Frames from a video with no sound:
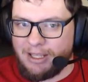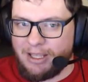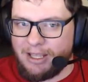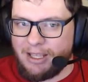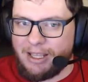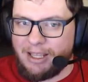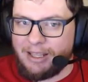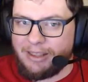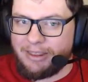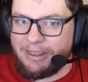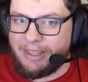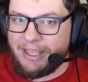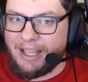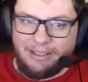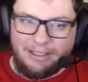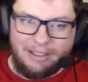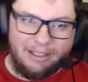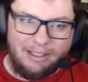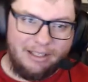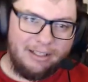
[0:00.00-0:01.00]
And
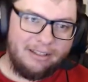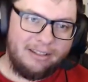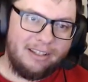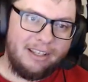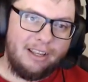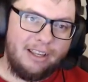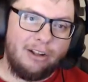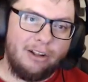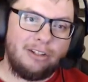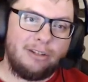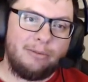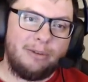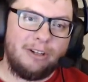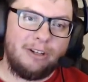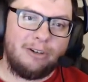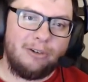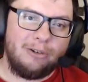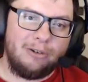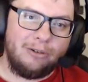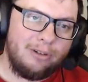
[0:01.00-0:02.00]
that is the ultimate
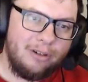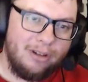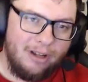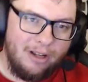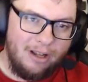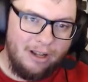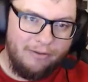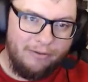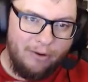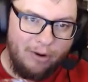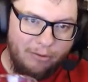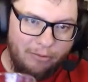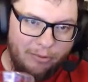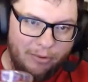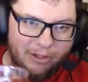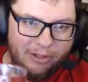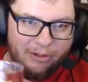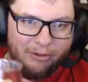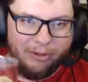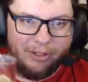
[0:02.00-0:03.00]
goal of what we're
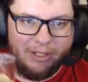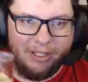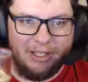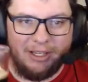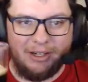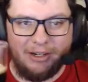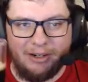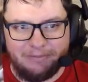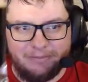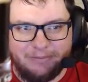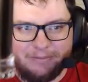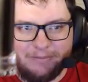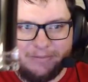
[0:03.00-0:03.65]
doing here.